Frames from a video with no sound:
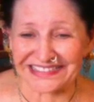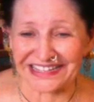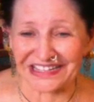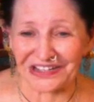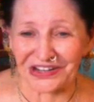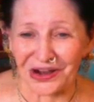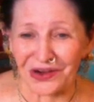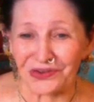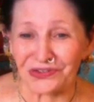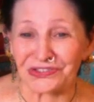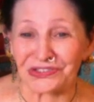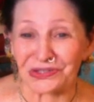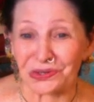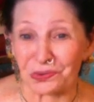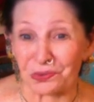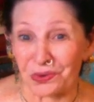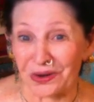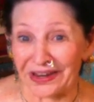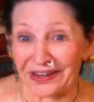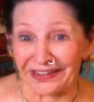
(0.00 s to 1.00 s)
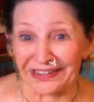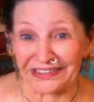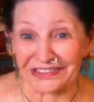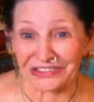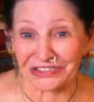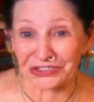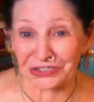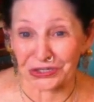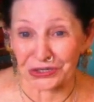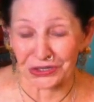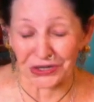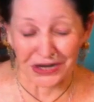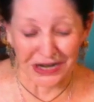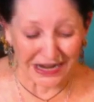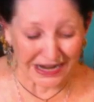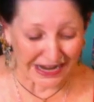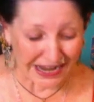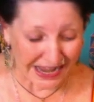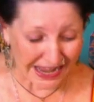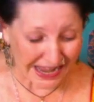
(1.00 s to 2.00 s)
he knows the wheel is
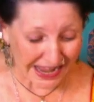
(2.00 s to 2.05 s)
turning